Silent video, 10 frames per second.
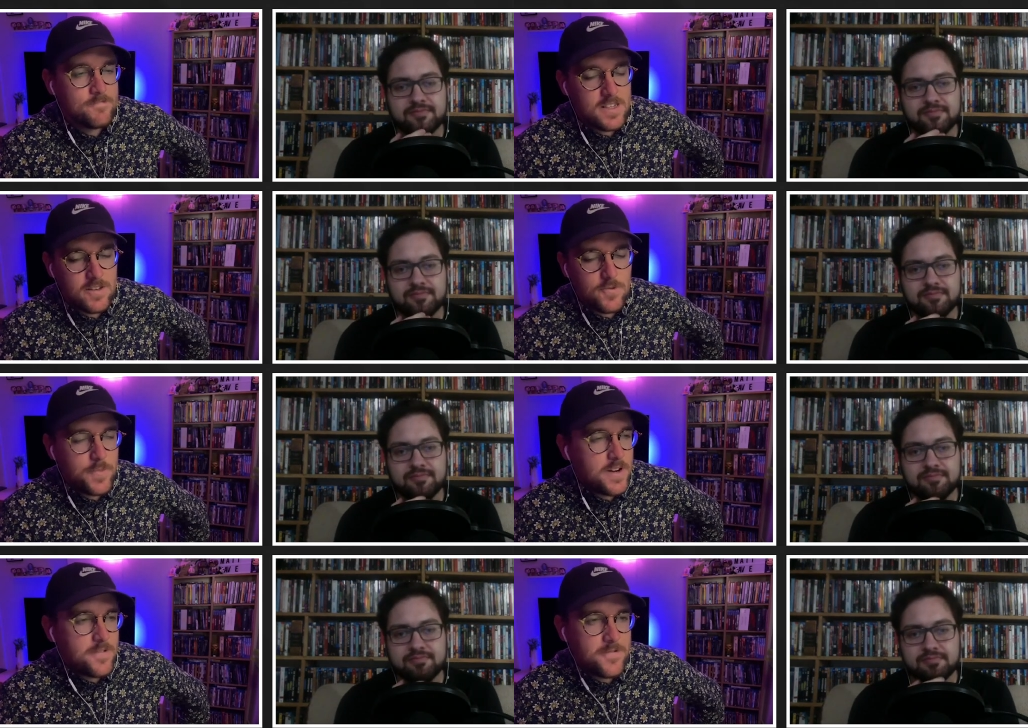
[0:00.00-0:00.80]
Speaker 1: a little
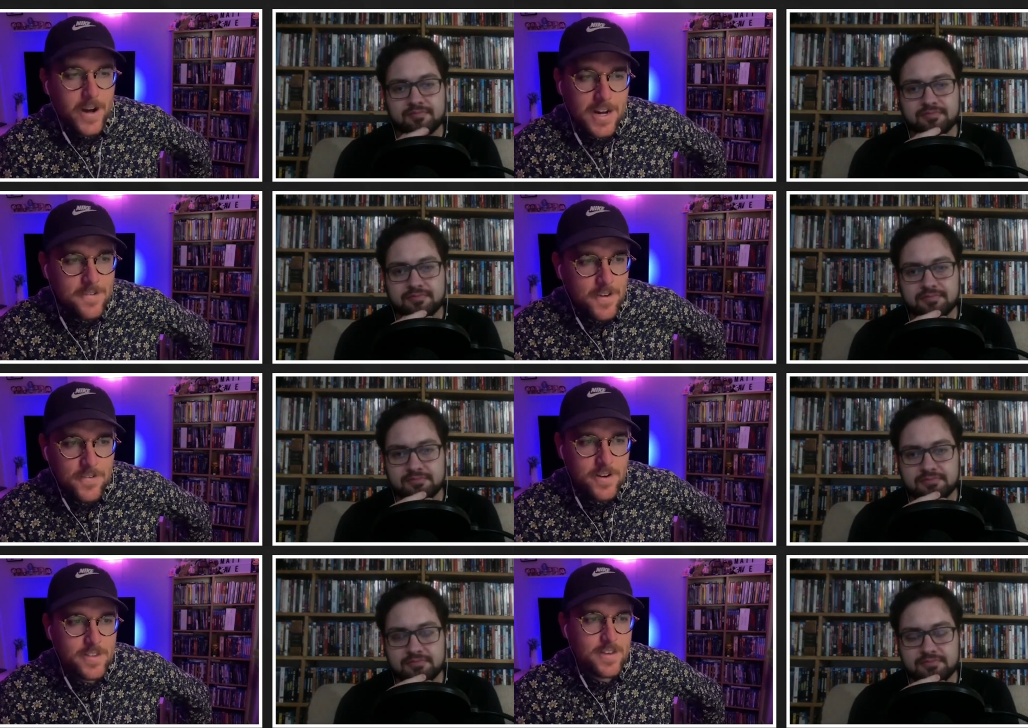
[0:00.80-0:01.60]
bit afraid of
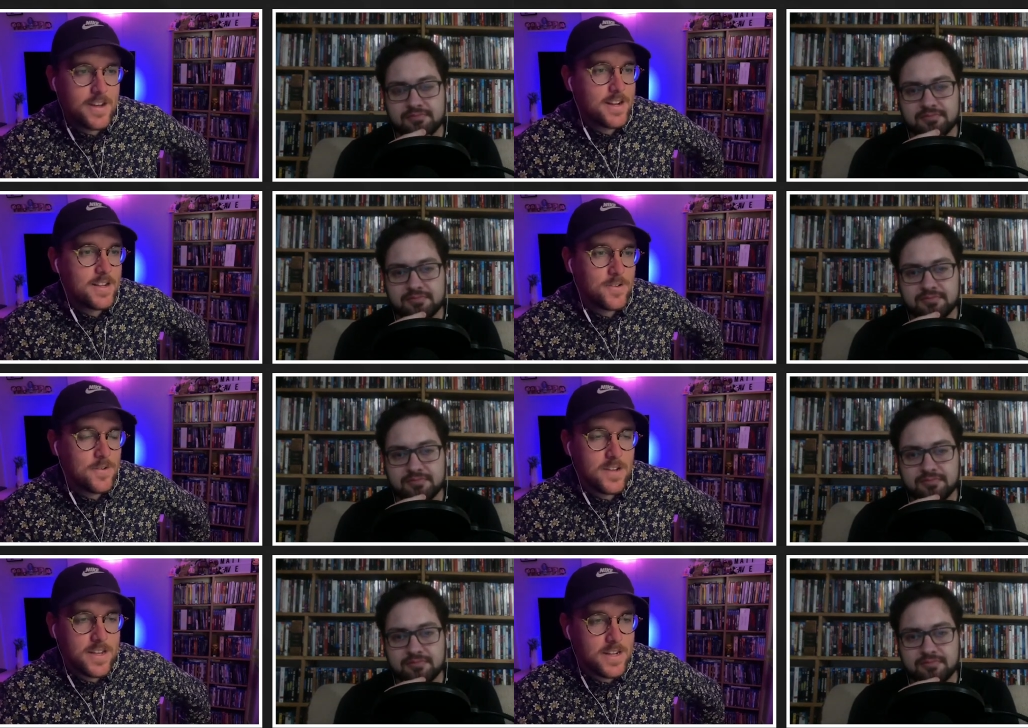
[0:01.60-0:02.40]
everything and i
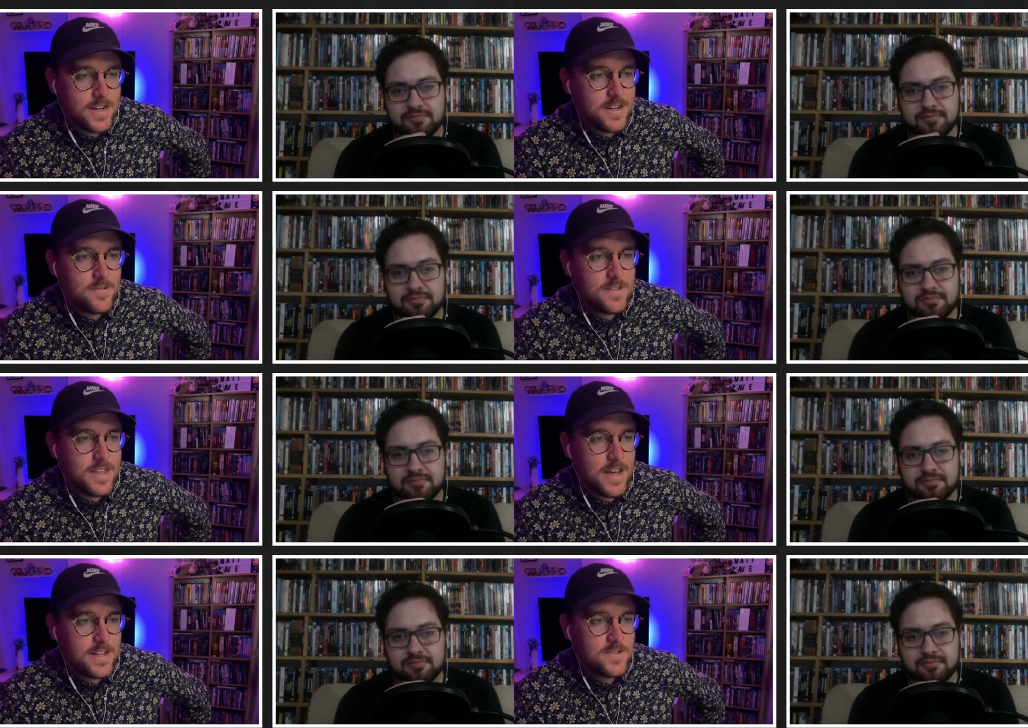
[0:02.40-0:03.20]
totally connected with
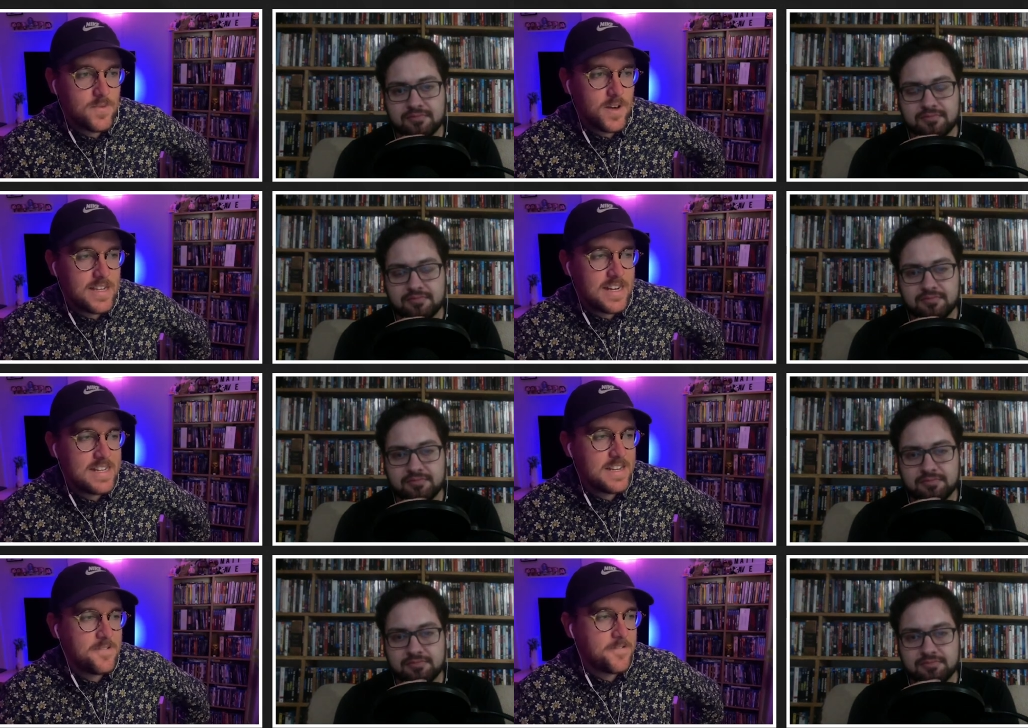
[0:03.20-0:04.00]
that as well and
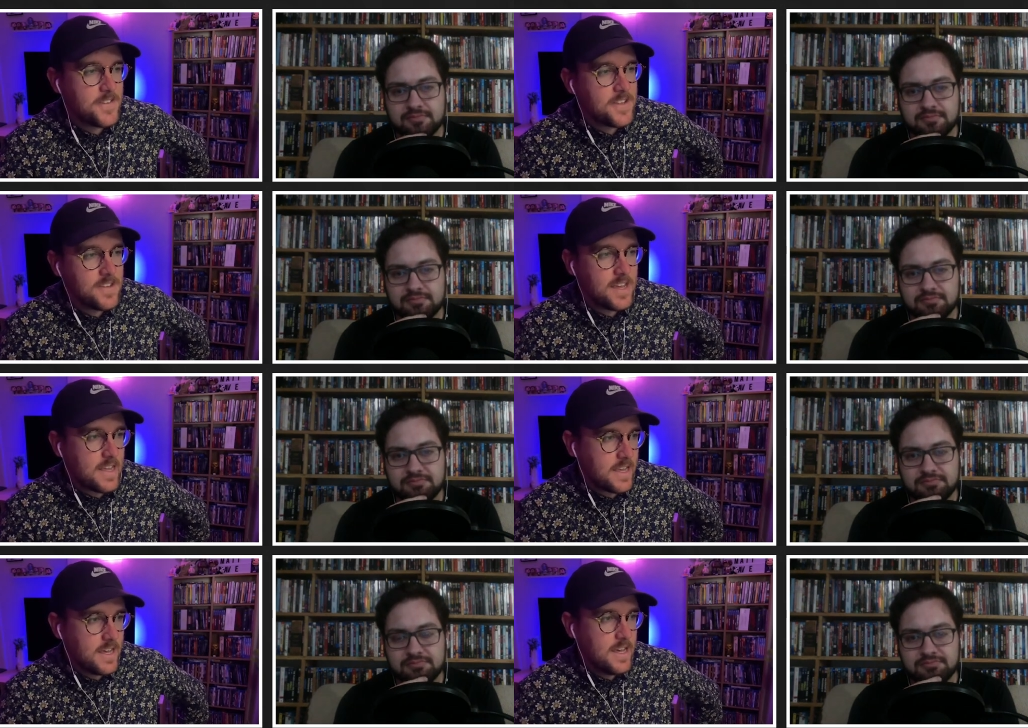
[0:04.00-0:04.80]
it didn't feel like